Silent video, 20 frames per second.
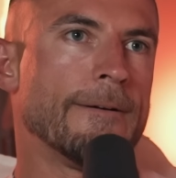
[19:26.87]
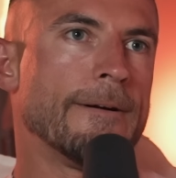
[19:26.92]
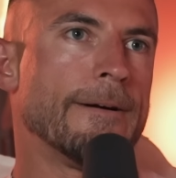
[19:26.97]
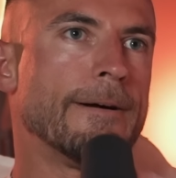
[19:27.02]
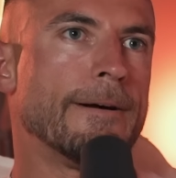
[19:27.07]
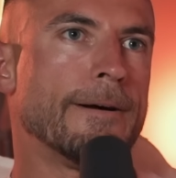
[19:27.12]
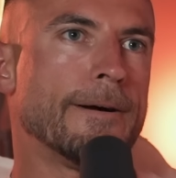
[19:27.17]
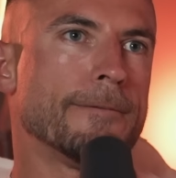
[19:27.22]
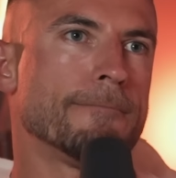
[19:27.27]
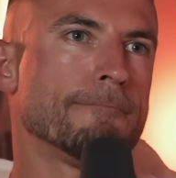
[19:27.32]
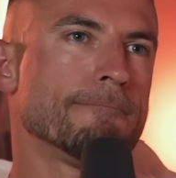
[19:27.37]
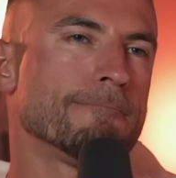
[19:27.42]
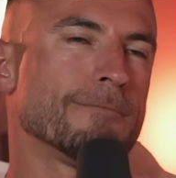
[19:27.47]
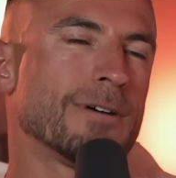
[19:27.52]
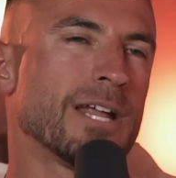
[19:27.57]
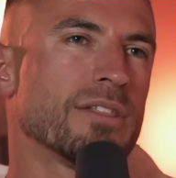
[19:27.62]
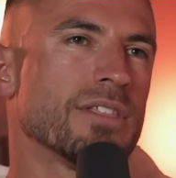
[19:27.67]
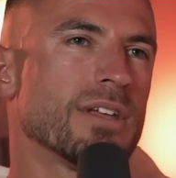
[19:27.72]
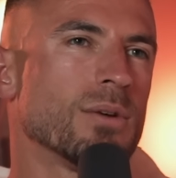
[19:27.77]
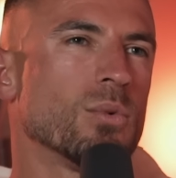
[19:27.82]
And
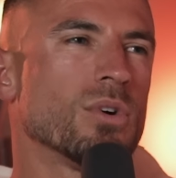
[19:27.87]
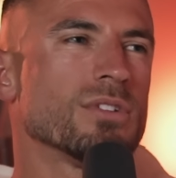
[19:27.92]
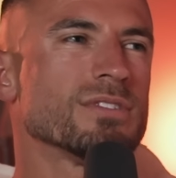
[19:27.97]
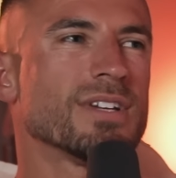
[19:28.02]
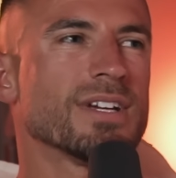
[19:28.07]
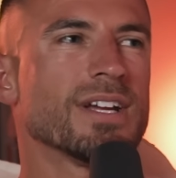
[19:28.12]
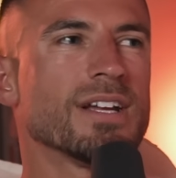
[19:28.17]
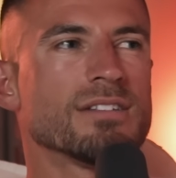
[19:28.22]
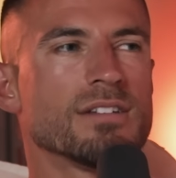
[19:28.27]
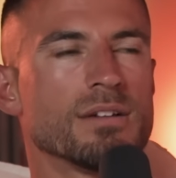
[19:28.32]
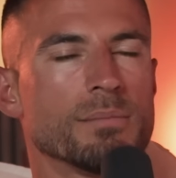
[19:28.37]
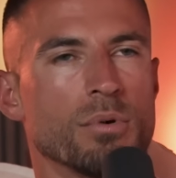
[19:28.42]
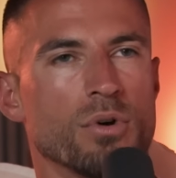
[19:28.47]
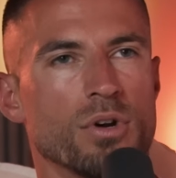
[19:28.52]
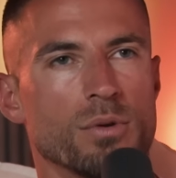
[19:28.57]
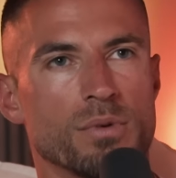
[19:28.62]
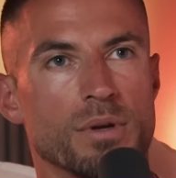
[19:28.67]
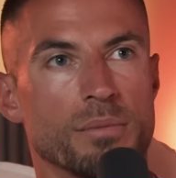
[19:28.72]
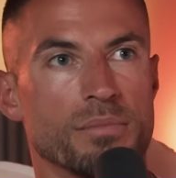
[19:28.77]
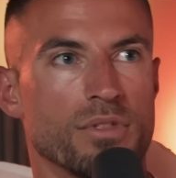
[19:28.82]
I think once I get to the
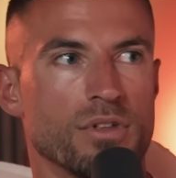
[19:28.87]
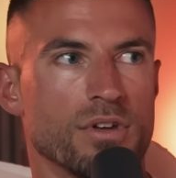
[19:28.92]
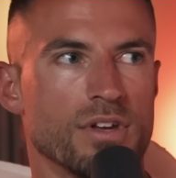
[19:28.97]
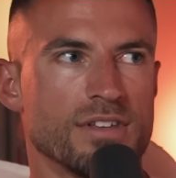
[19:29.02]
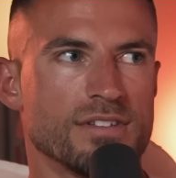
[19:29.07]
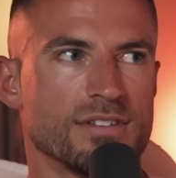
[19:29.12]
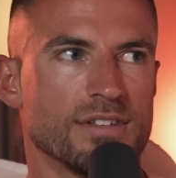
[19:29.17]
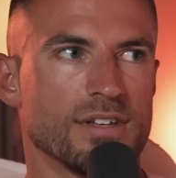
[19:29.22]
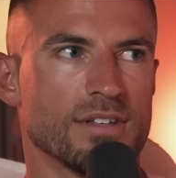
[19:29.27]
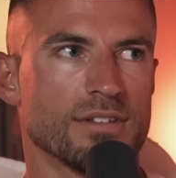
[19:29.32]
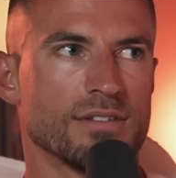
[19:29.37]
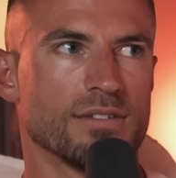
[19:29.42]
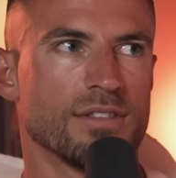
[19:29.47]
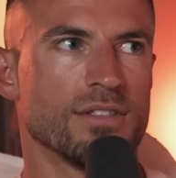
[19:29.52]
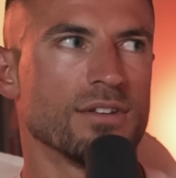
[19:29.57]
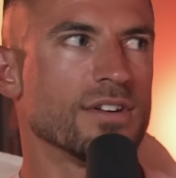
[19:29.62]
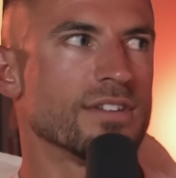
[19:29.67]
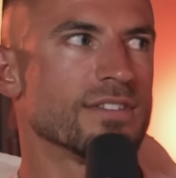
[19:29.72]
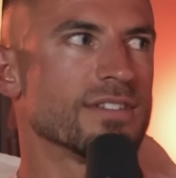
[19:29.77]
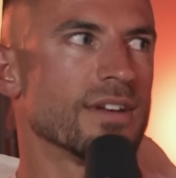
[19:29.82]
point where I'm 36,
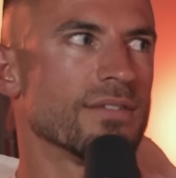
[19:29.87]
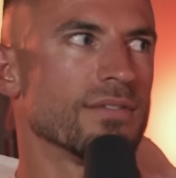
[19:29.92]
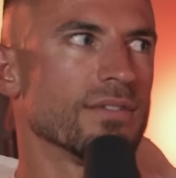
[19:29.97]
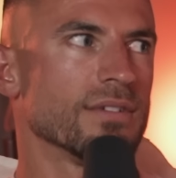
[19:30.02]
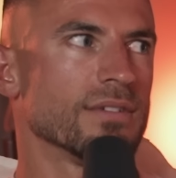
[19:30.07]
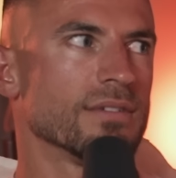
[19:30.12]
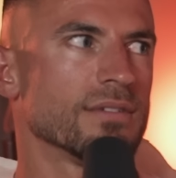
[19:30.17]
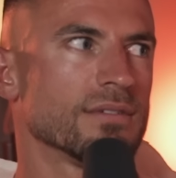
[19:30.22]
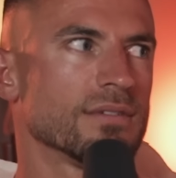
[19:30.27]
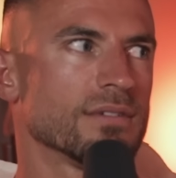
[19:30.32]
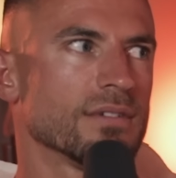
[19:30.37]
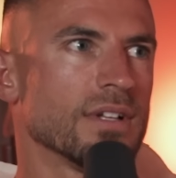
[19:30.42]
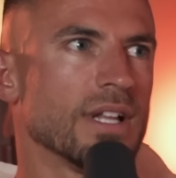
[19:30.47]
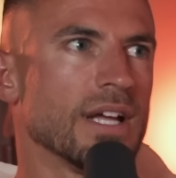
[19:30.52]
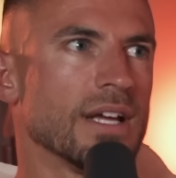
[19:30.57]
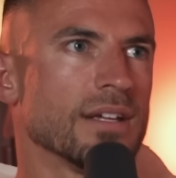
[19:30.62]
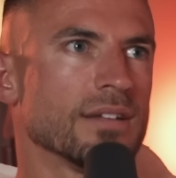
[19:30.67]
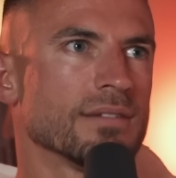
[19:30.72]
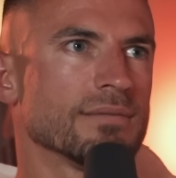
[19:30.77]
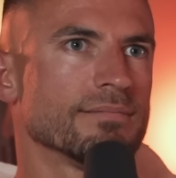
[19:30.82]
37,
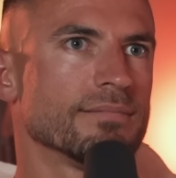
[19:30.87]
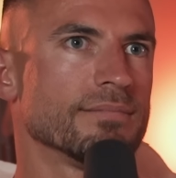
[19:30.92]
like,